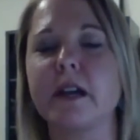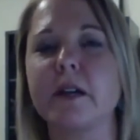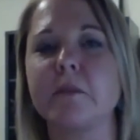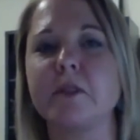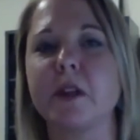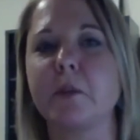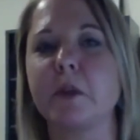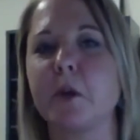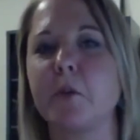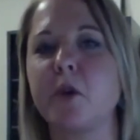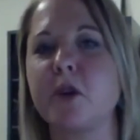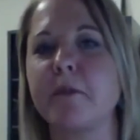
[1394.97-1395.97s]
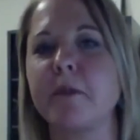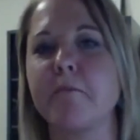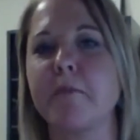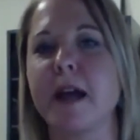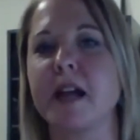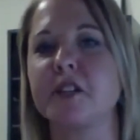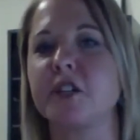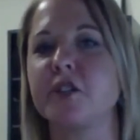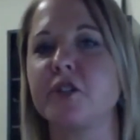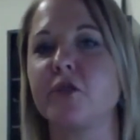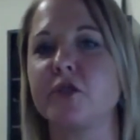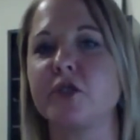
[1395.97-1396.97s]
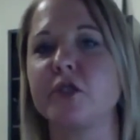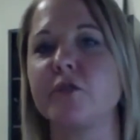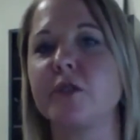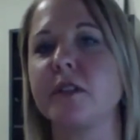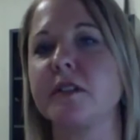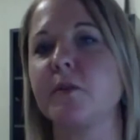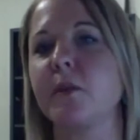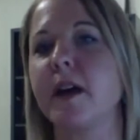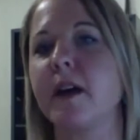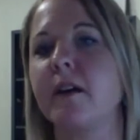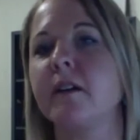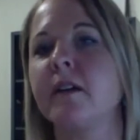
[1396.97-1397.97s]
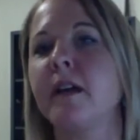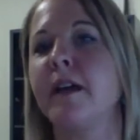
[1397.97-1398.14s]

developing a program that matches your students well.